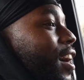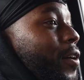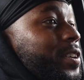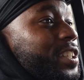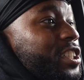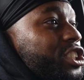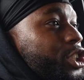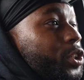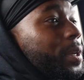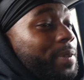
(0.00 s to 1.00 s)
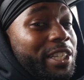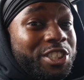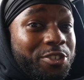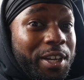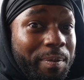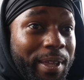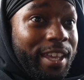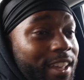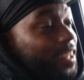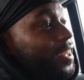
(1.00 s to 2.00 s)
I wasn't extremely,
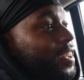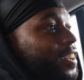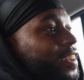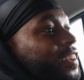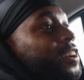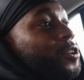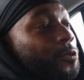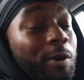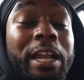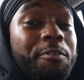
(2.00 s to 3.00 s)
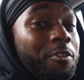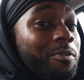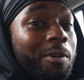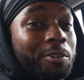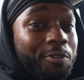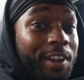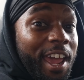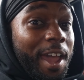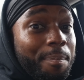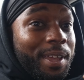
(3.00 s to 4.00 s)
extremely ready for what was going to
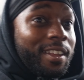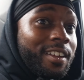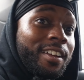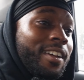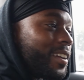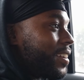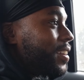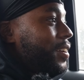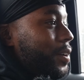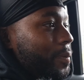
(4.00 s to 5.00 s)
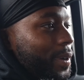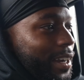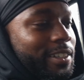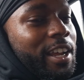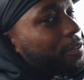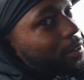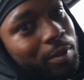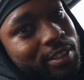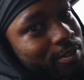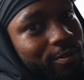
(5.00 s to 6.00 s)
happen but I definitely
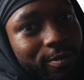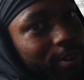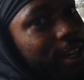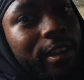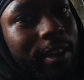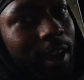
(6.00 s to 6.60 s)
wasn't ready